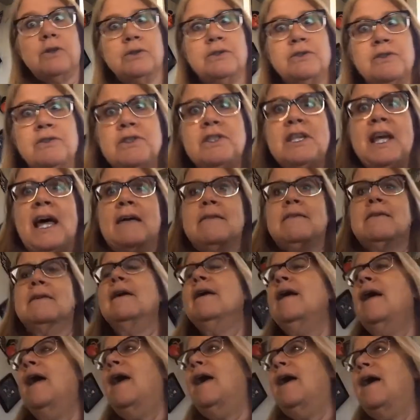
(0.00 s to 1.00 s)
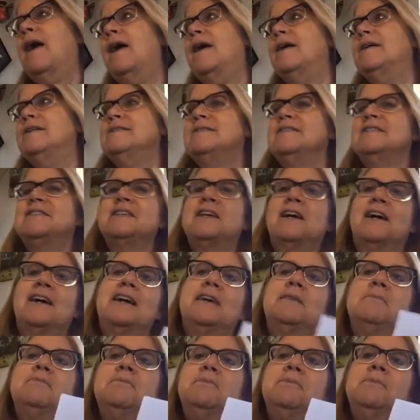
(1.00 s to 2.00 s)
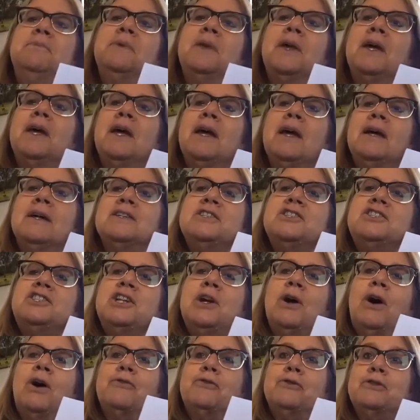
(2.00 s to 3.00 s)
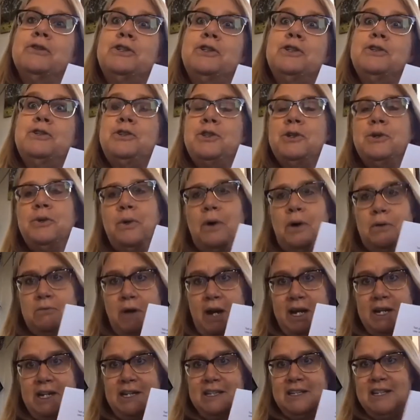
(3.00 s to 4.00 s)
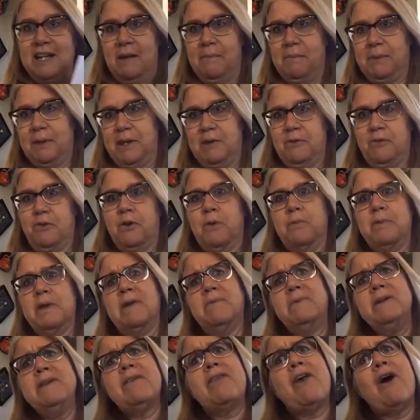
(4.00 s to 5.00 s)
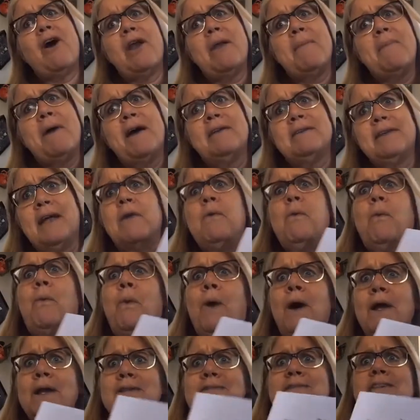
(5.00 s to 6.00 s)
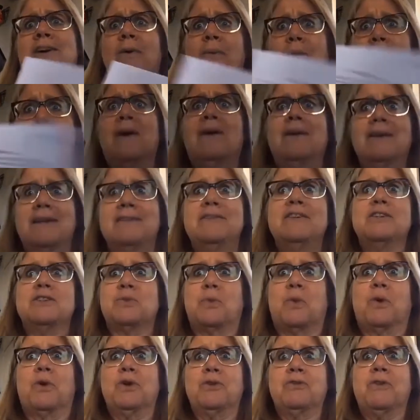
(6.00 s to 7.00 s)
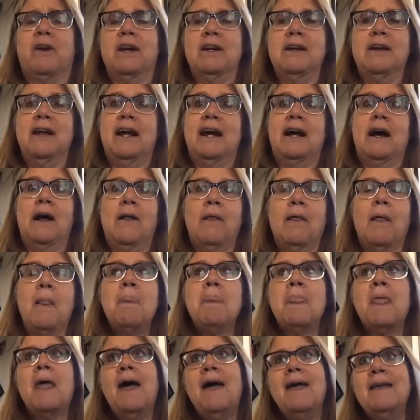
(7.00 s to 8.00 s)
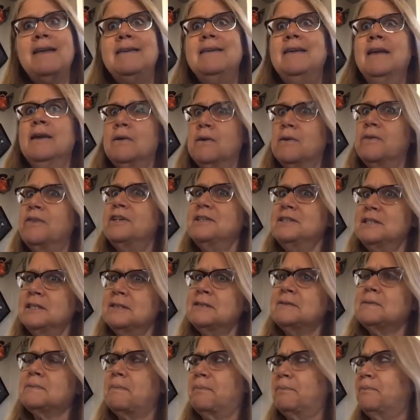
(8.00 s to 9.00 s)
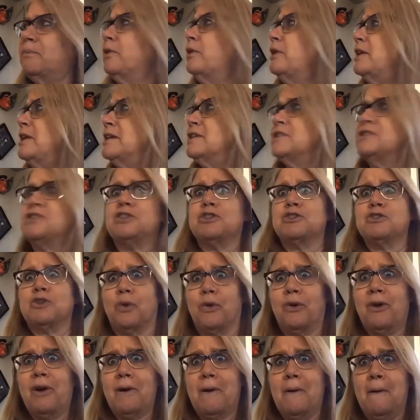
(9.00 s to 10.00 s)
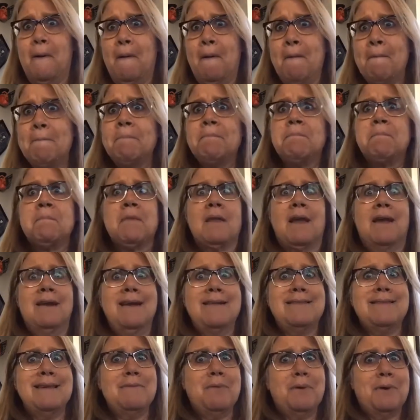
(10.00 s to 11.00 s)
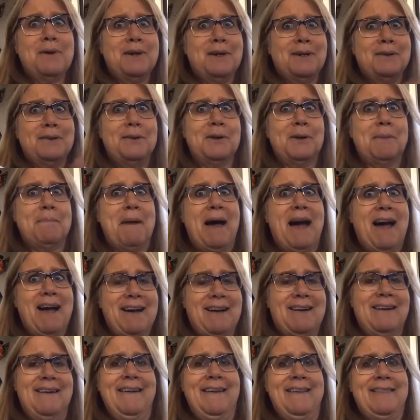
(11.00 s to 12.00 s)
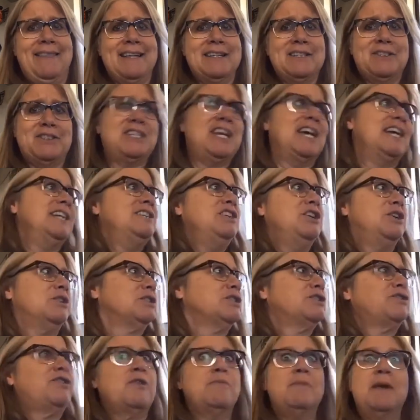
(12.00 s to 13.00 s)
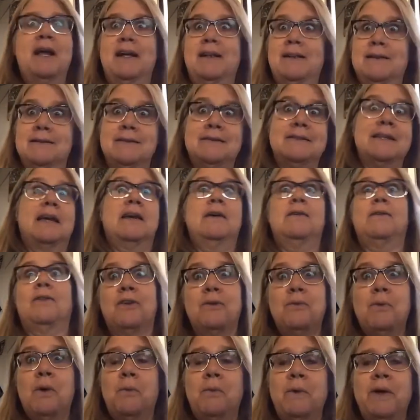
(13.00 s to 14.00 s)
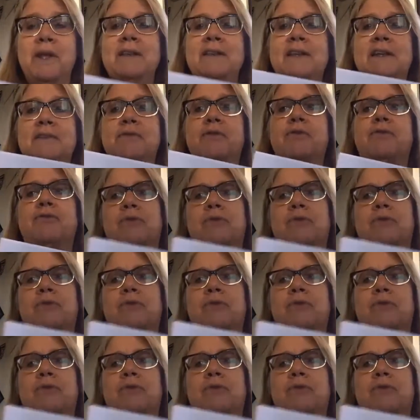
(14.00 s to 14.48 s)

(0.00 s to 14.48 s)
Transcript: Heather, and she offered to do a writing template for me. And we thought about what is going on in this world right now. And this is pretty historical. And I think we're going to look back at this 10 years from now and say, look what we lived through.